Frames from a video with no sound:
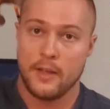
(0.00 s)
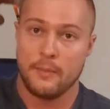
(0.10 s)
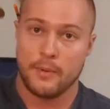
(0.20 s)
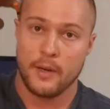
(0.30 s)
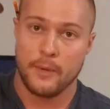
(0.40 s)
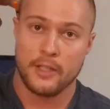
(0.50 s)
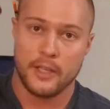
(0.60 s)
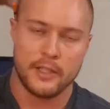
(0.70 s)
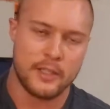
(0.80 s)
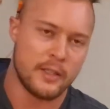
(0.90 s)
pretty much
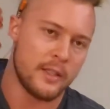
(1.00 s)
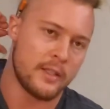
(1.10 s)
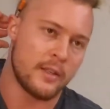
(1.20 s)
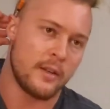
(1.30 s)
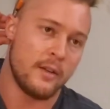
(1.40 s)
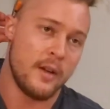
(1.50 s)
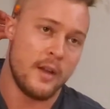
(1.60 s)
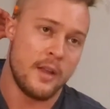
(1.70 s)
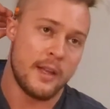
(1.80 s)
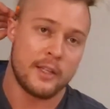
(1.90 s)
instantly. So
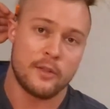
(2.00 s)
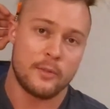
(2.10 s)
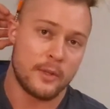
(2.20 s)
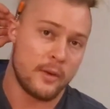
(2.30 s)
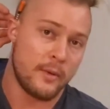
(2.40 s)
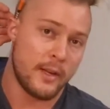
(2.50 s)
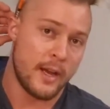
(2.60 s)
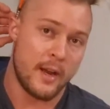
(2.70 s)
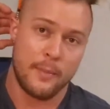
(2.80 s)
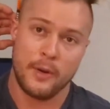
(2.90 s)
that's what's been going
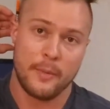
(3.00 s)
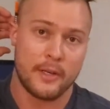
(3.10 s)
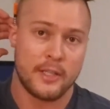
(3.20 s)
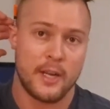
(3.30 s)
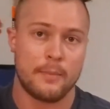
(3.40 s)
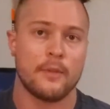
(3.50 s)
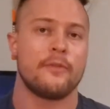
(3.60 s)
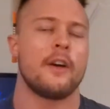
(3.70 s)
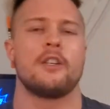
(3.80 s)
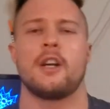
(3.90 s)
down. I pretty much
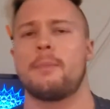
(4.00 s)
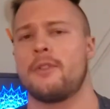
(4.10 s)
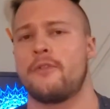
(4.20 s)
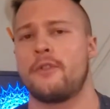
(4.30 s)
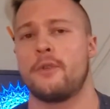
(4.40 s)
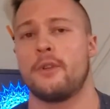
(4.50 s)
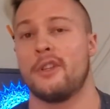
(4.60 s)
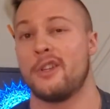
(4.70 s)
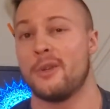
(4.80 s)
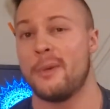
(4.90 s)
I dropped the food a
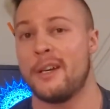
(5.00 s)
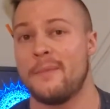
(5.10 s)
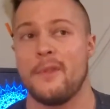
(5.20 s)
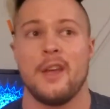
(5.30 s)
little bit.